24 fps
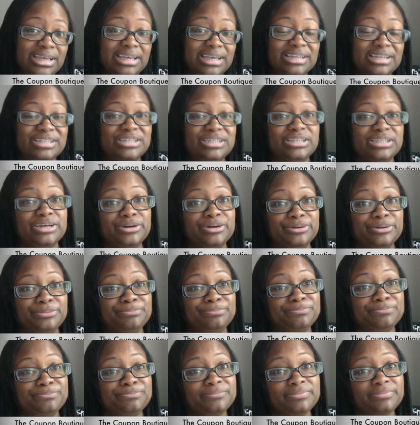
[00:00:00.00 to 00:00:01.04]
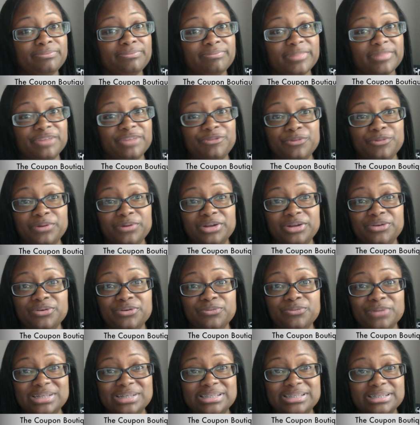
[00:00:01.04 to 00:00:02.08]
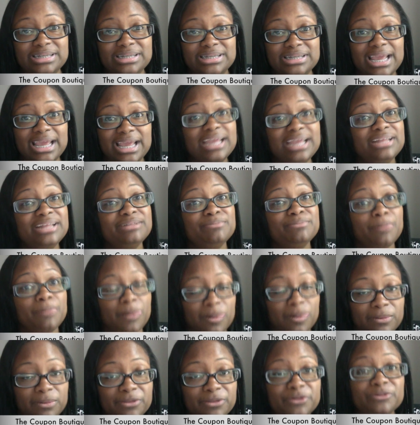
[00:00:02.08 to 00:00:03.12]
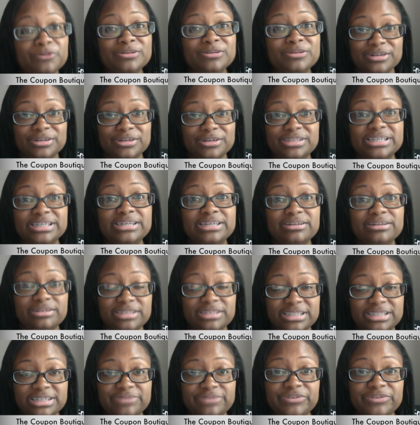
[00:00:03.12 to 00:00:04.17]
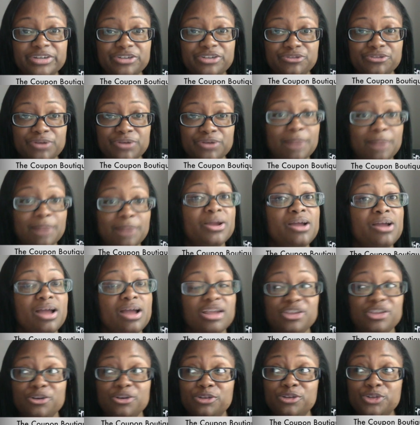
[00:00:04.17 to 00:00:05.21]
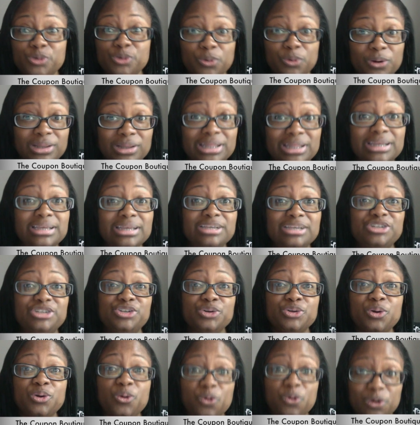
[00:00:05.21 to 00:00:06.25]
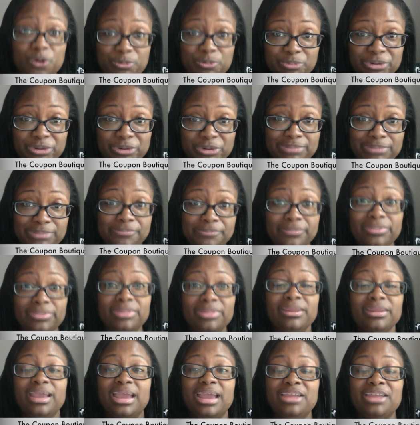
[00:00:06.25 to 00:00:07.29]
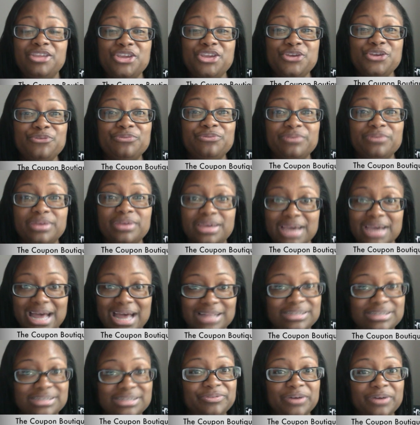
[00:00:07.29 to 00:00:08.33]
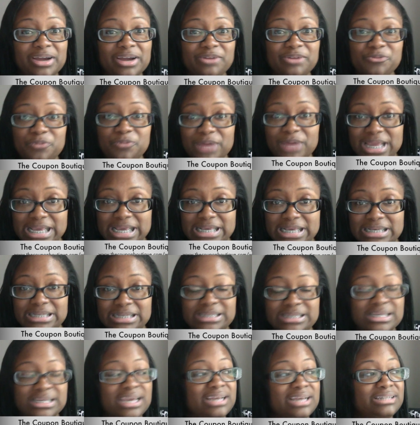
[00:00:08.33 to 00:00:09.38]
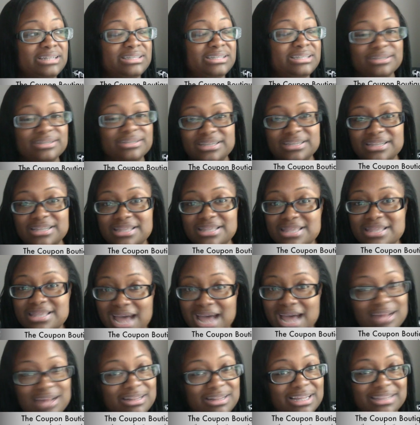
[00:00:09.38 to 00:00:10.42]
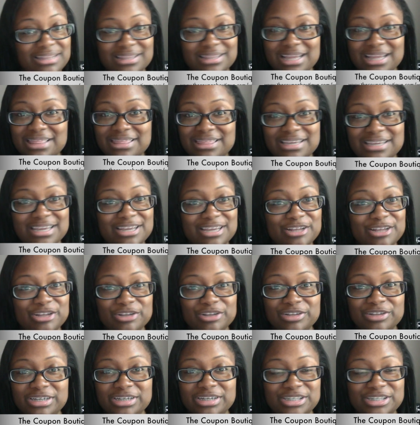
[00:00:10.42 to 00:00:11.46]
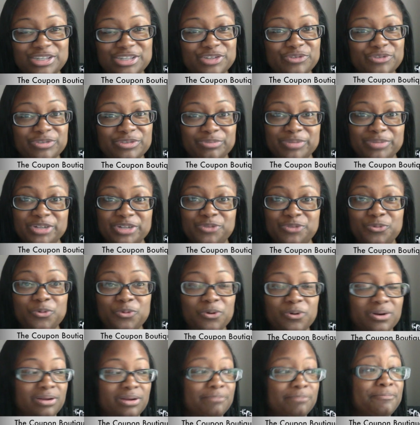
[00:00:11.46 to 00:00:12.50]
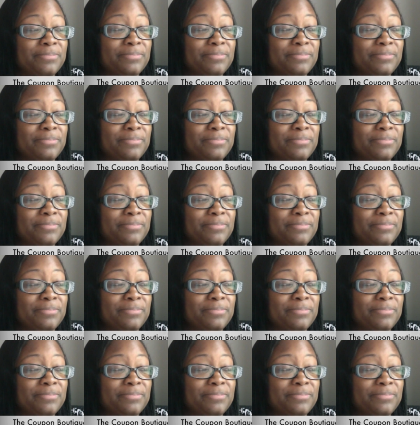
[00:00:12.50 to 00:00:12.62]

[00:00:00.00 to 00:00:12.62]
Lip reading: So if you want to do it once a day, you'll start seeing a significant drop. Your toilet is your corporate, and you've got to find ways to not let that thing consume as much water.